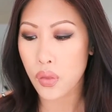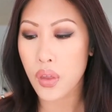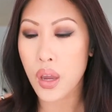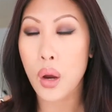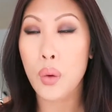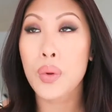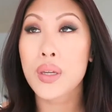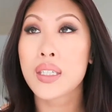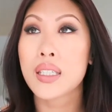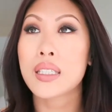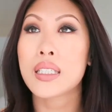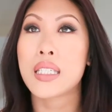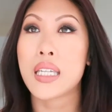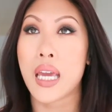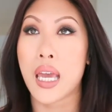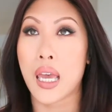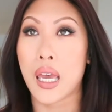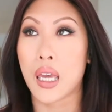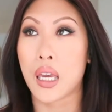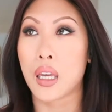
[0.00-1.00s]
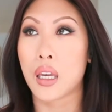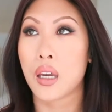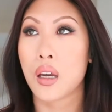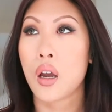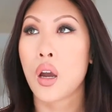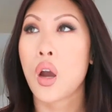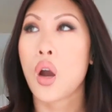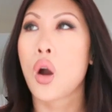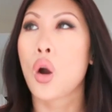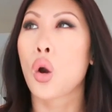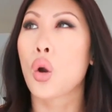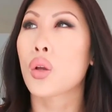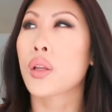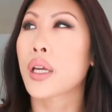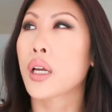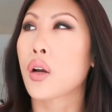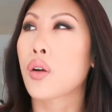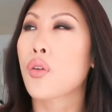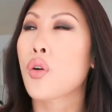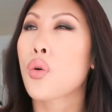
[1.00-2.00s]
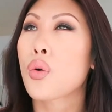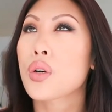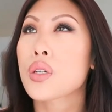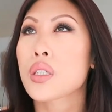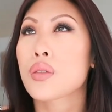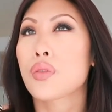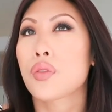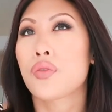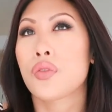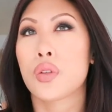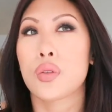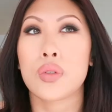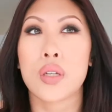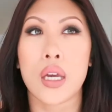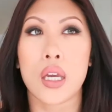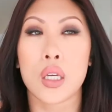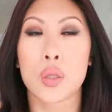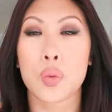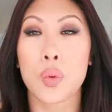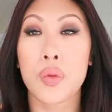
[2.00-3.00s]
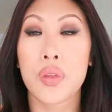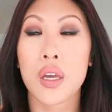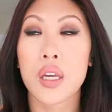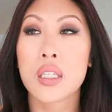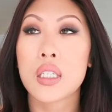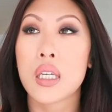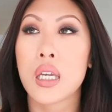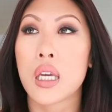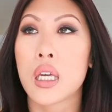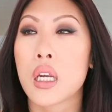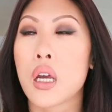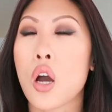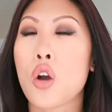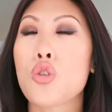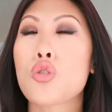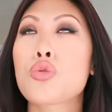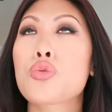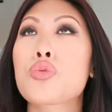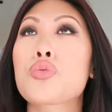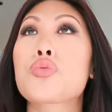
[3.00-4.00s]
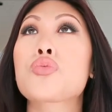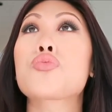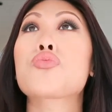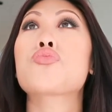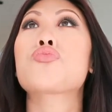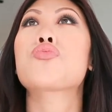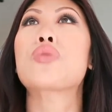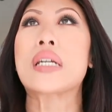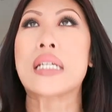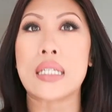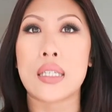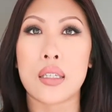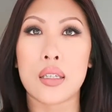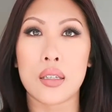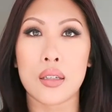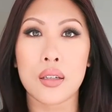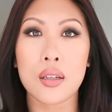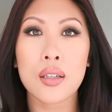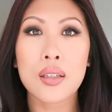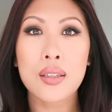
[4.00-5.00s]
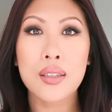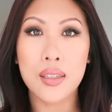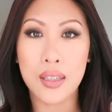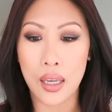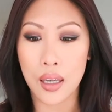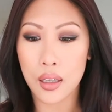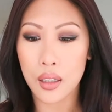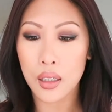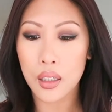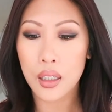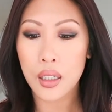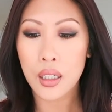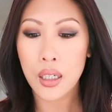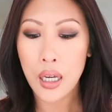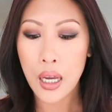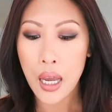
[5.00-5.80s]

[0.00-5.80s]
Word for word: There was a day or like a course of a few days where they did a crazy sale.